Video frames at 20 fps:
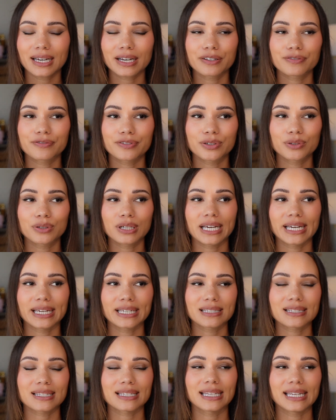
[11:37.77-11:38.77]
I feel
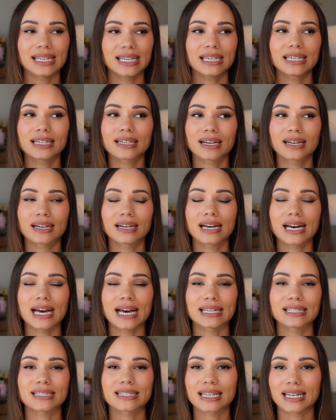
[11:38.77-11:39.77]
like Delina
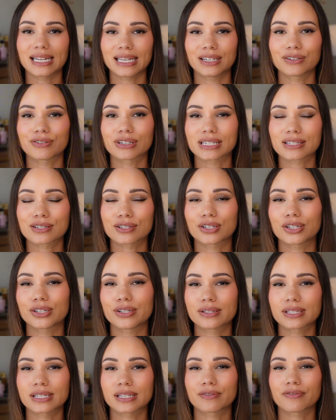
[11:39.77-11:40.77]
and Delina
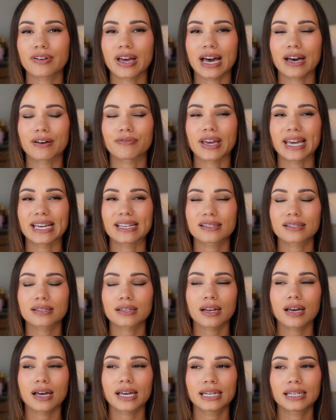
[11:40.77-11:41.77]
Exclusive have a
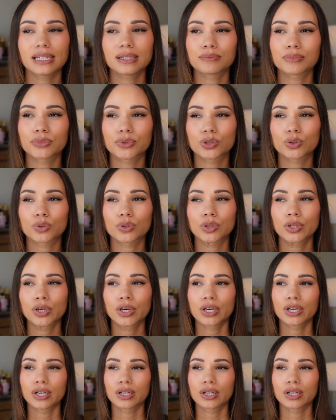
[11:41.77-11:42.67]
slightly more